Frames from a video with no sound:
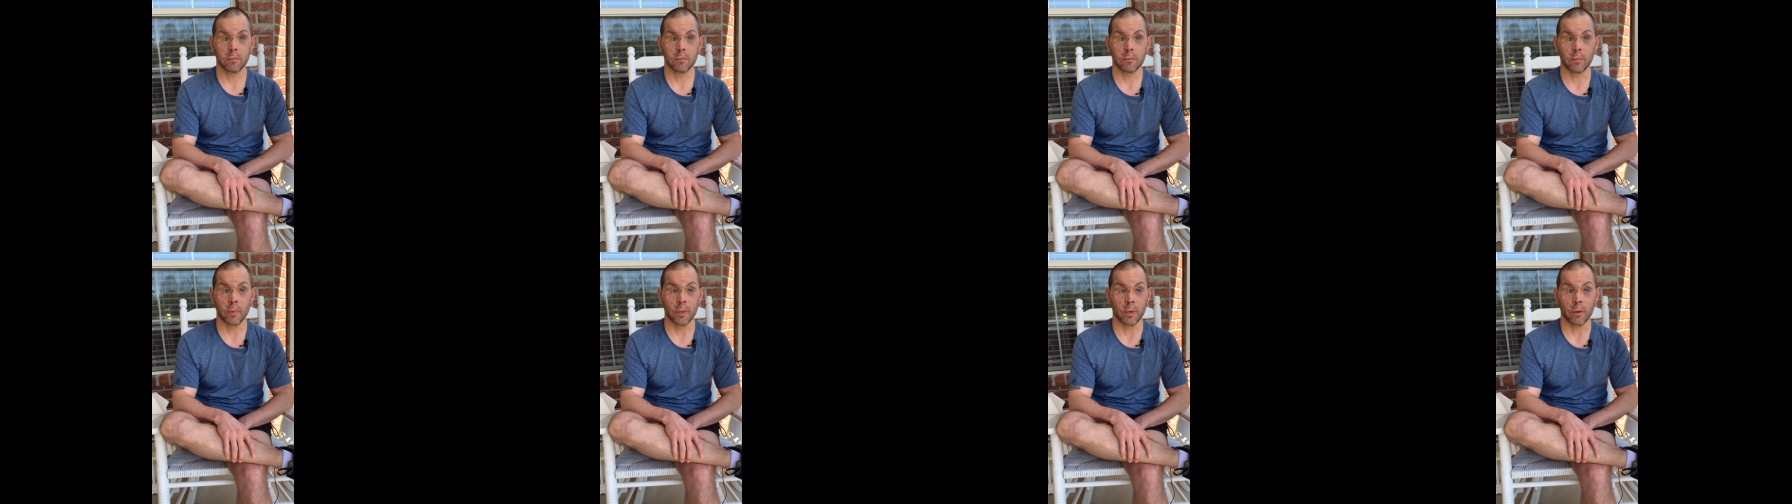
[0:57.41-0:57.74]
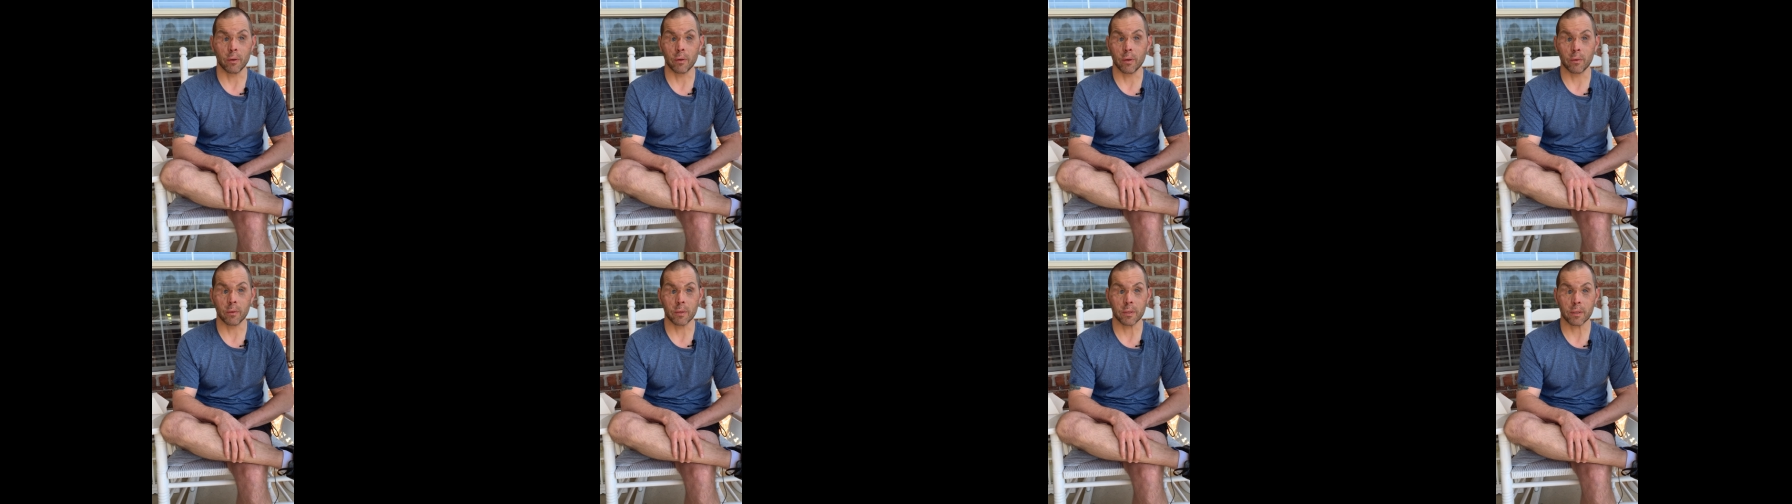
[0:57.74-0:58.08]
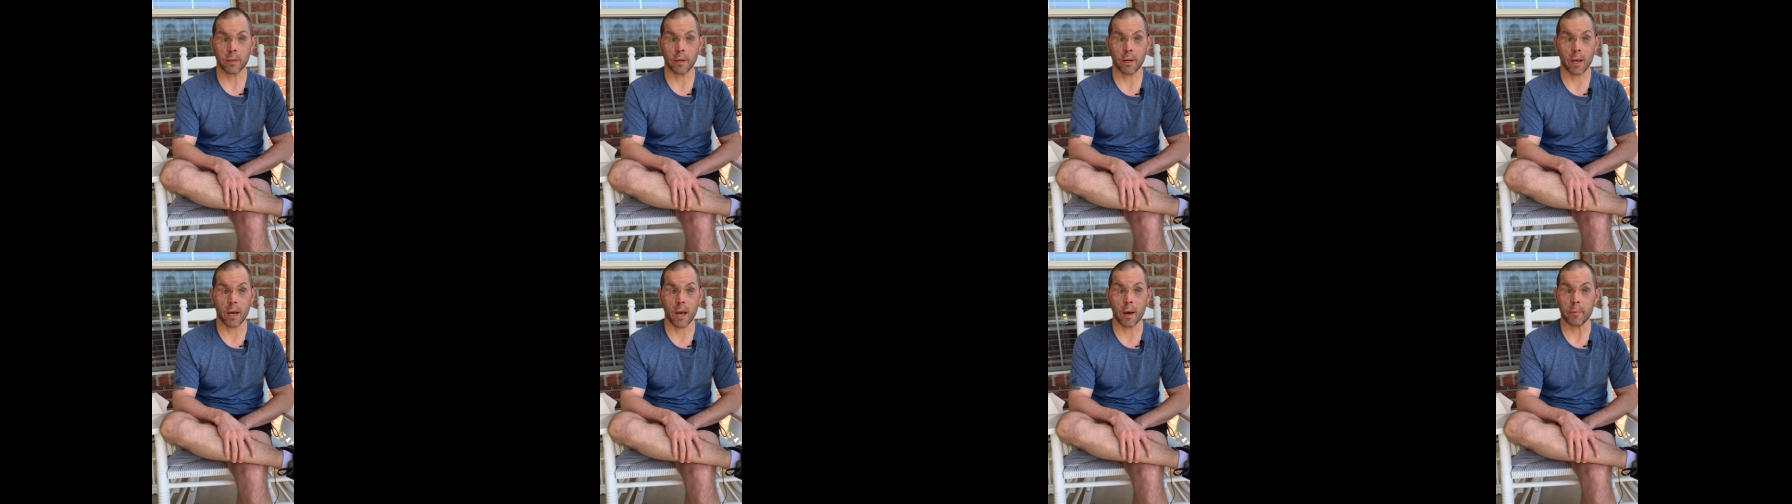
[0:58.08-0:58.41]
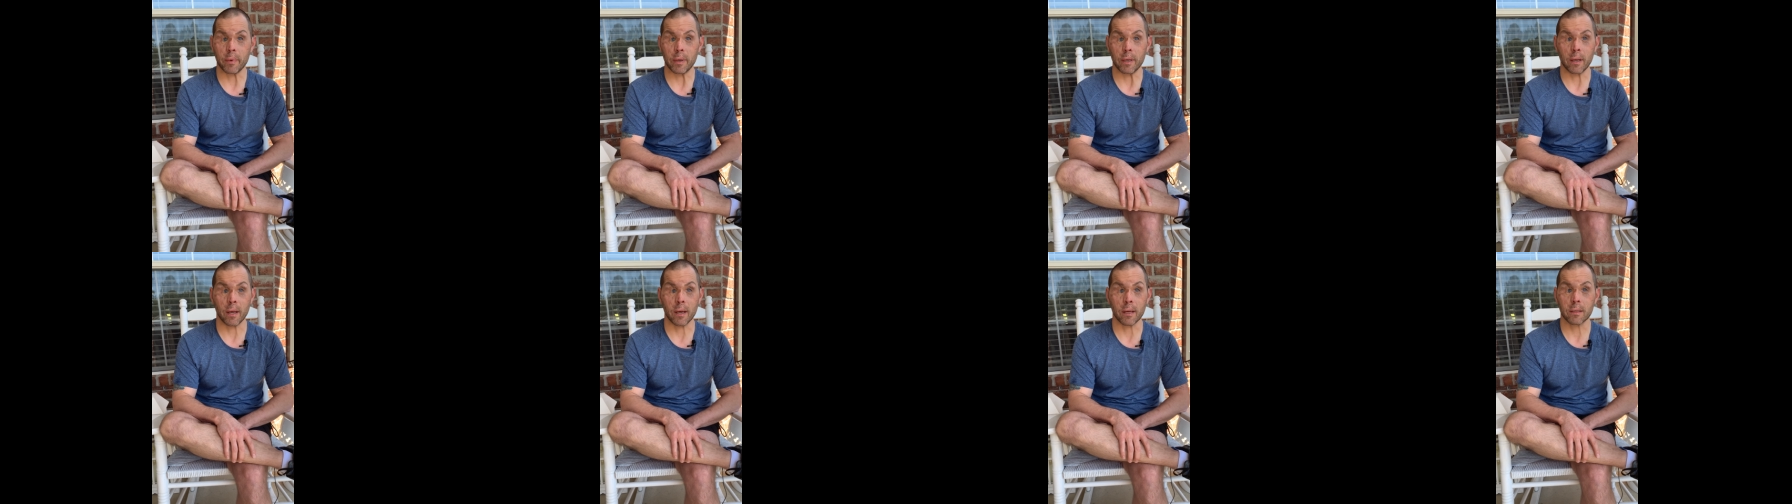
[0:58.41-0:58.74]
We don't know what's going to
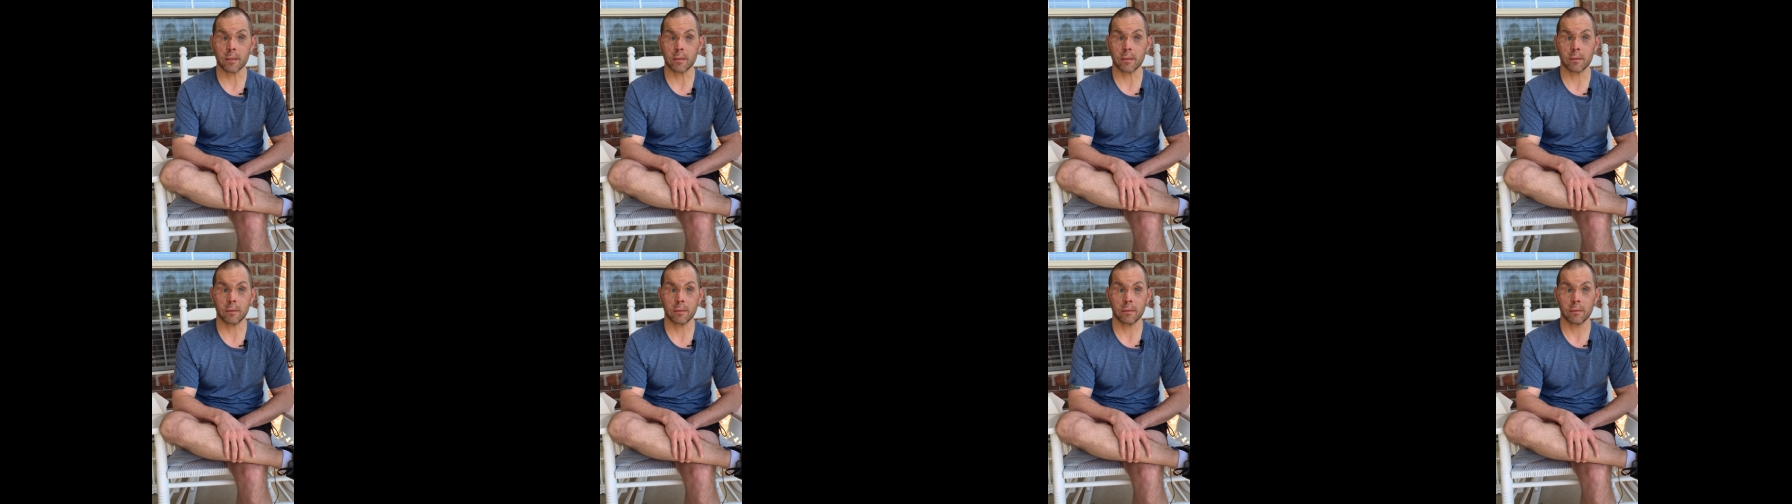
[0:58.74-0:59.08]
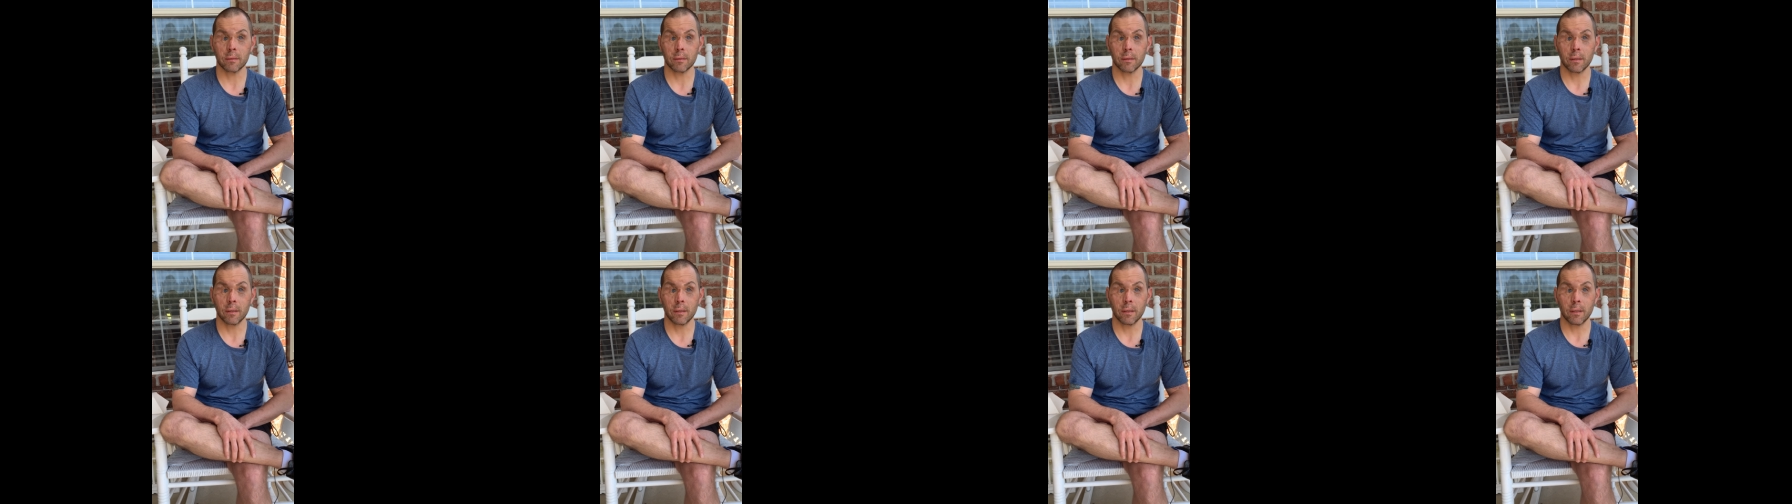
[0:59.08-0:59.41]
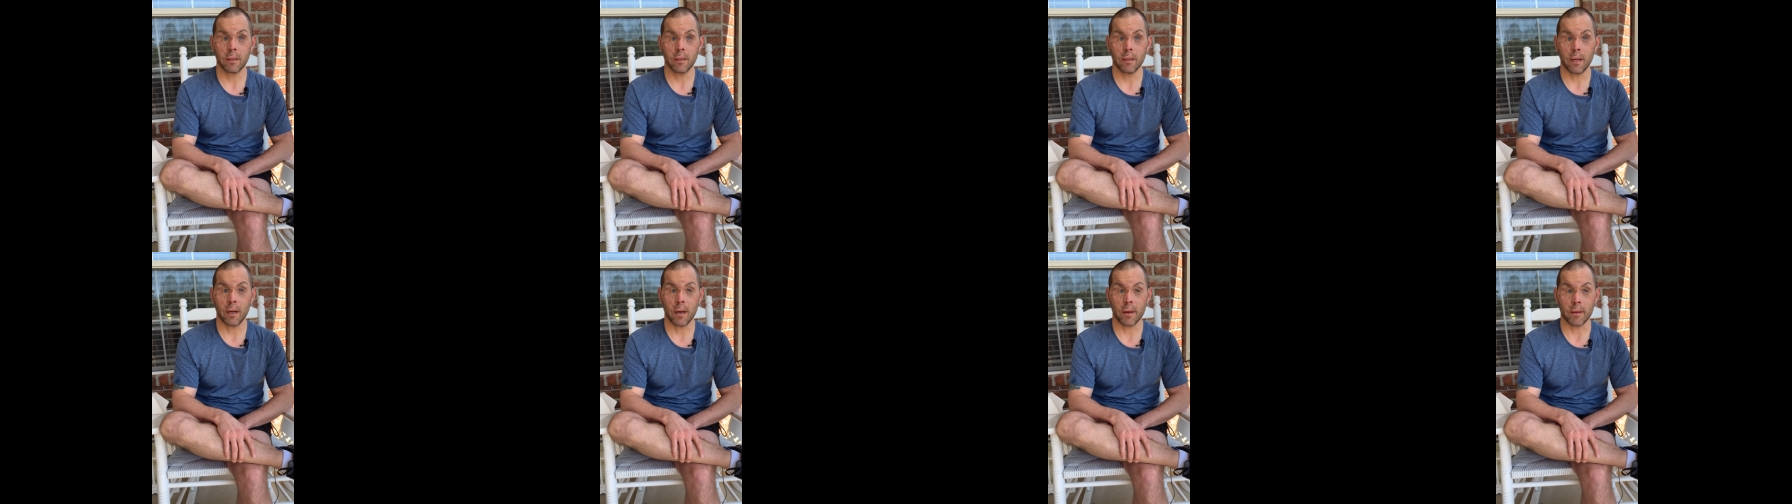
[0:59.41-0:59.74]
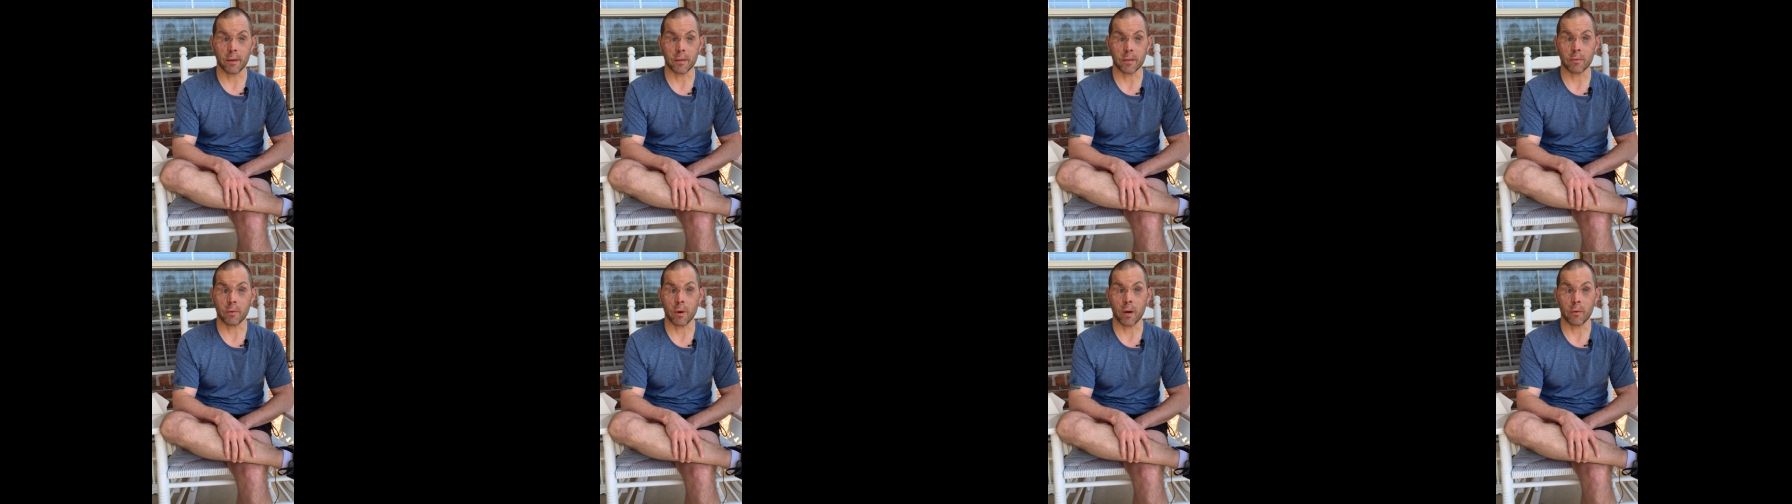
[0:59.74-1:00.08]
happen next. And
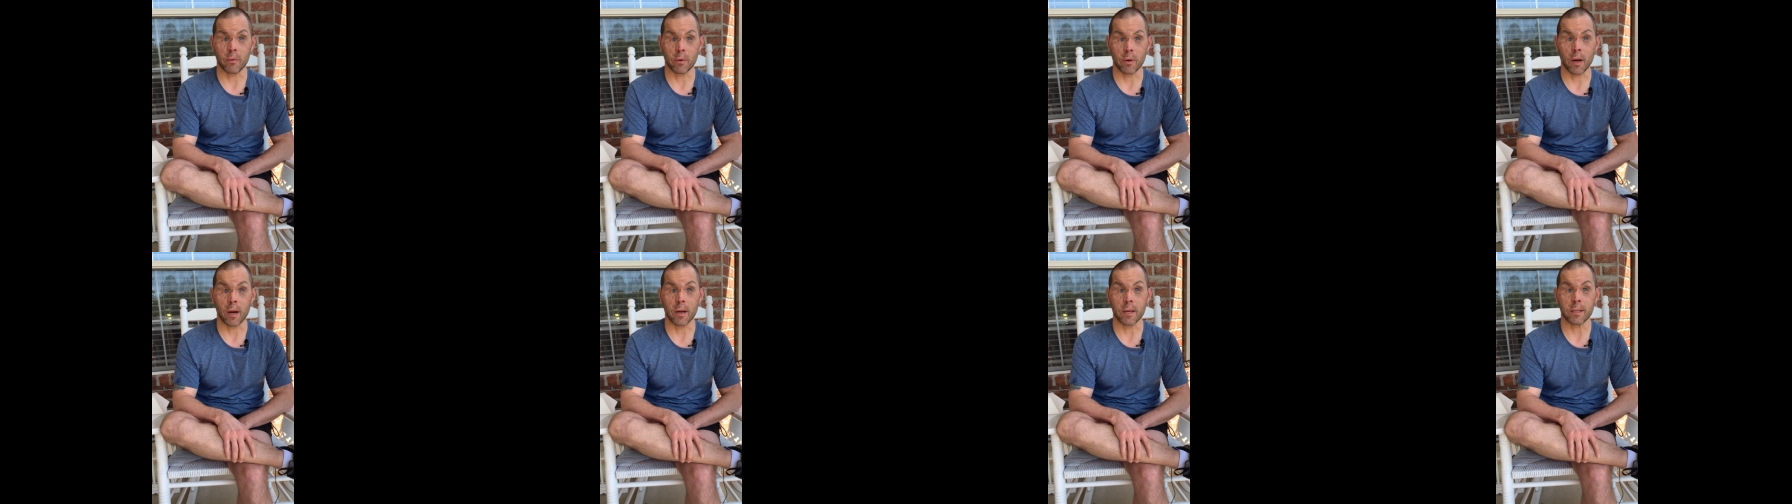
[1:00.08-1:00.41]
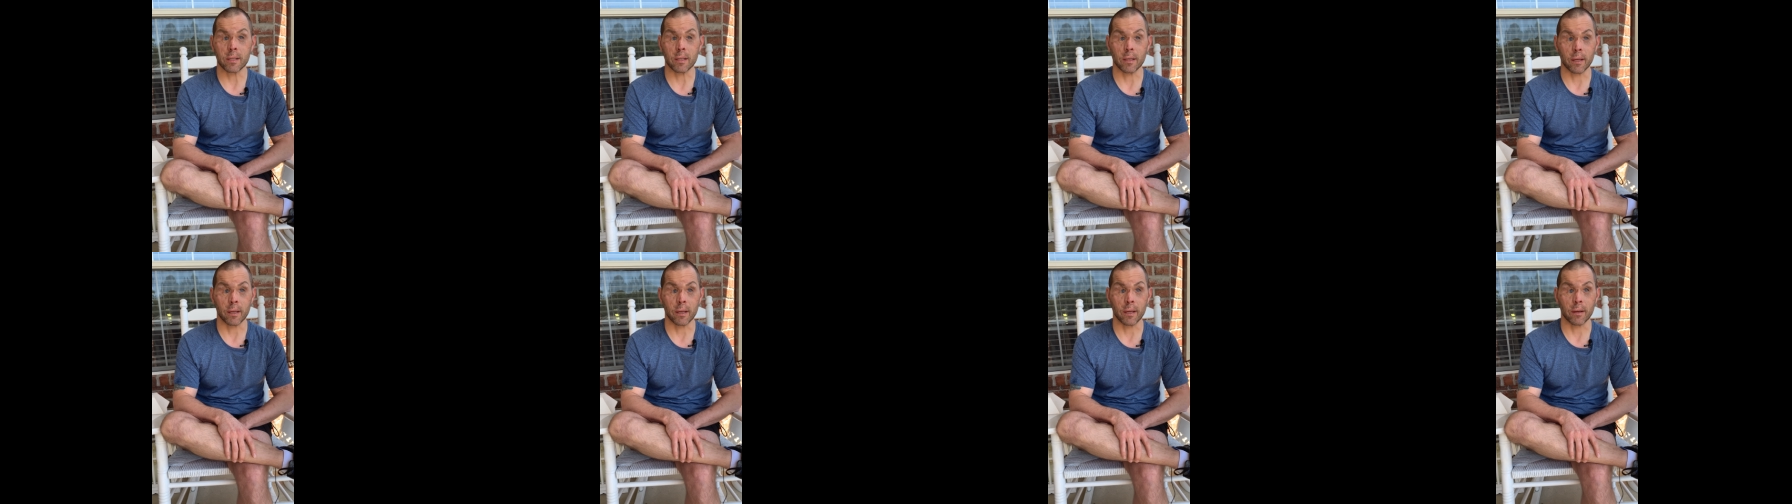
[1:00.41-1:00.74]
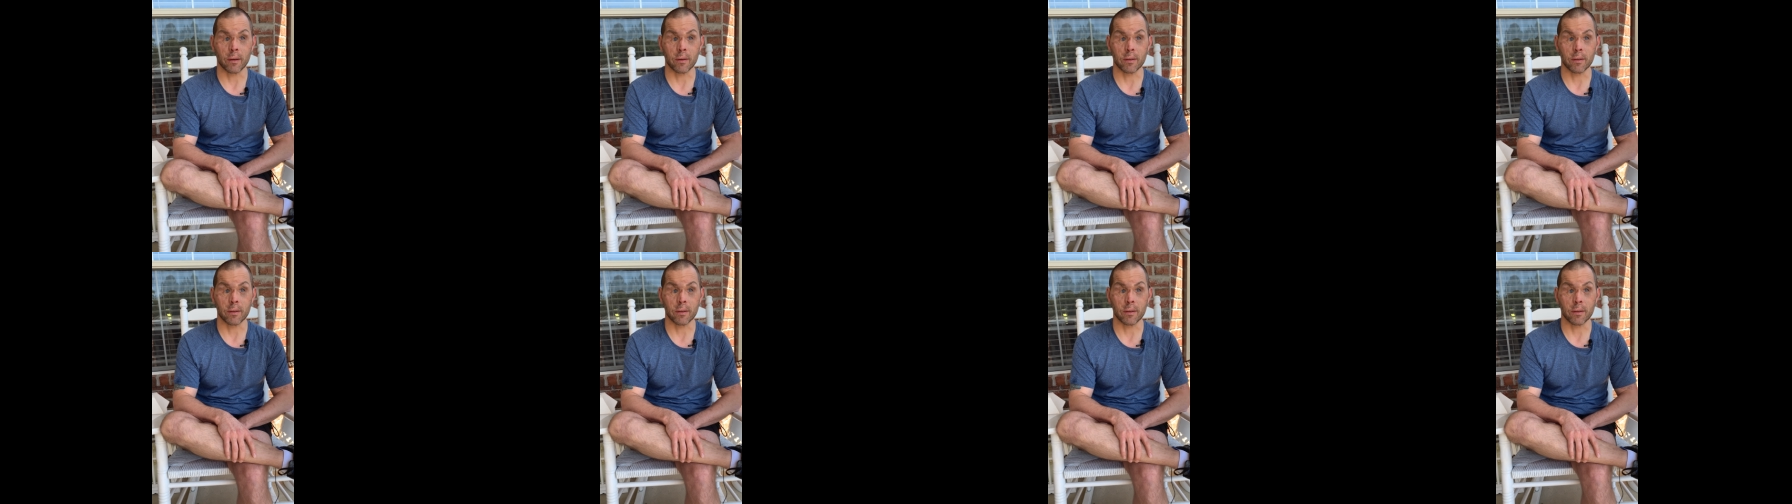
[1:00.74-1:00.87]
that's why we're isolating